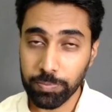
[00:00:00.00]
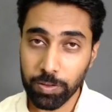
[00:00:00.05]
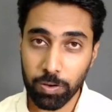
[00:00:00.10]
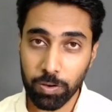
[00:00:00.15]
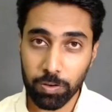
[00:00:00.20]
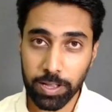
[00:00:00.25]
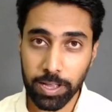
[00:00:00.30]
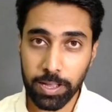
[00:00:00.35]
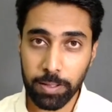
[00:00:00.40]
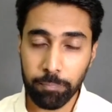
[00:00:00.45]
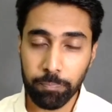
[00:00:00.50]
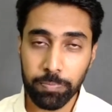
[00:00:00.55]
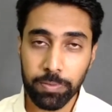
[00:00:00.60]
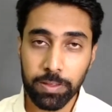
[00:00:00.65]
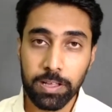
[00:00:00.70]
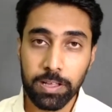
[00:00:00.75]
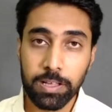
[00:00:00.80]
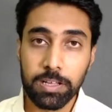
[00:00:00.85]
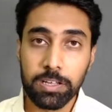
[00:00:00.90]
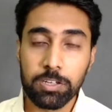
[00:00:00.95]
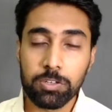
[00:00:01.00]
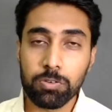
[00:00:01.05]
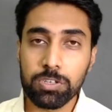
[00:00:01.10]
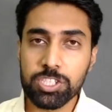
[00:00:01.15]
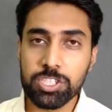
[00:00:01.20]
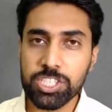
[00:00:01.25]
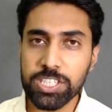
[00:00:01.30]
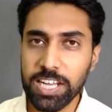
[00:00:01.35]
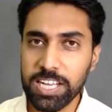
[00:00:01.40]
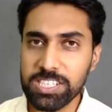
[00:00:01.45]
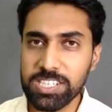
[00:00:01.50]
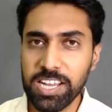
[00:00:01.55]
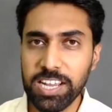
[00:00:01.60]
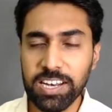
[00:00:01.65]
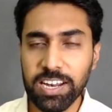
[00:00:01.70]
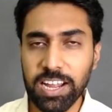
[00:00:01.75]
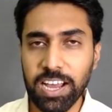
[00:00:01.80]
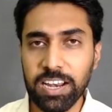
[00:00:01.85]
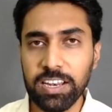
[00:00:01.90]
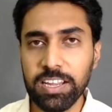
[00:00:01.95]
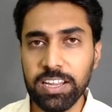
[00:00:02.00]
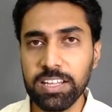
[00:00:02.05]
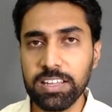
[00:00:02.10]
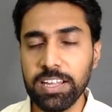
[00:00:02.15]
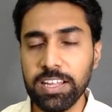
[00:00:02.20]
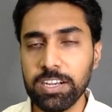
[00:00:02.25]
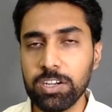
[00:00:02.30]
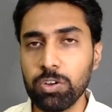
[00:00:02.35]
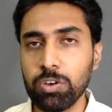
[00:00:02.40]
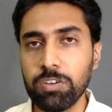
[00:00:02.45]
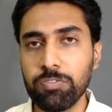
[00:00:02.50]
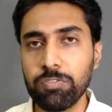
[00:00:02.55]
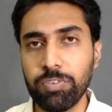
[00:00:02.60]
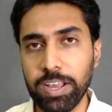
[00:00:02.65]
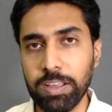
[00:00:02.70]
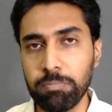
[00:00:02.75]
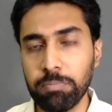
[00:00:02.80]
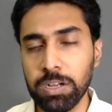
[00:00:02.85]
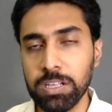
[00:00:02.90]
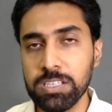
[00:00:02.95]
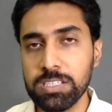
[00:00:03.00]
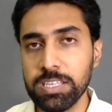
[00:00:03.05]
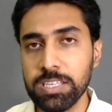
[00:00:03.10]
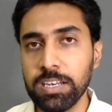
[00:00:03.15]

Okay. So J.J. Irani, they took 5 months.